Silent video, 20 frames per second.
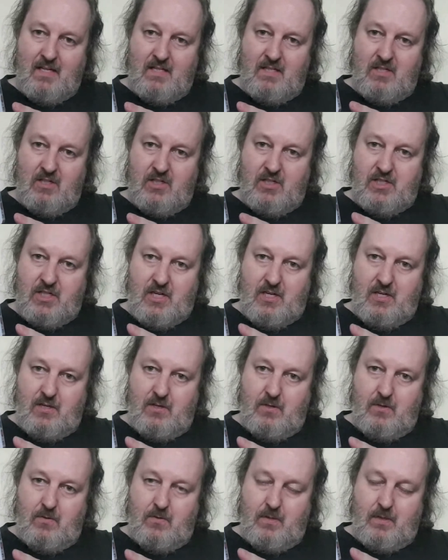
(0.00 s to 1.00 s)

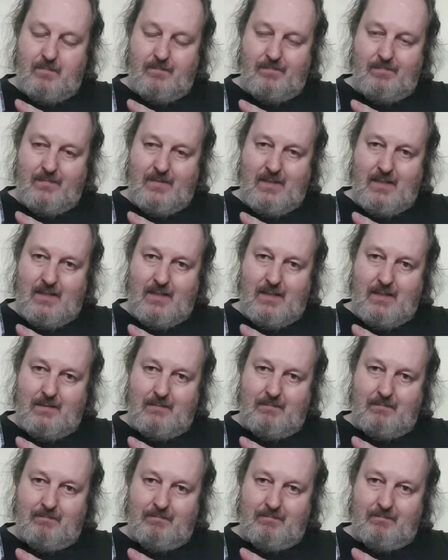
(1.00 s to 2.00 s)
So I
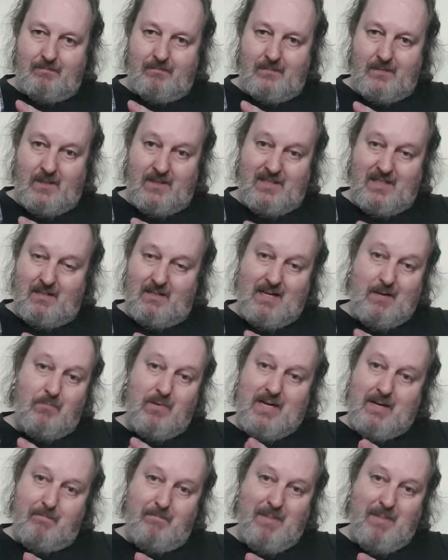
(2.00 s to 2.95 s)
said, well, it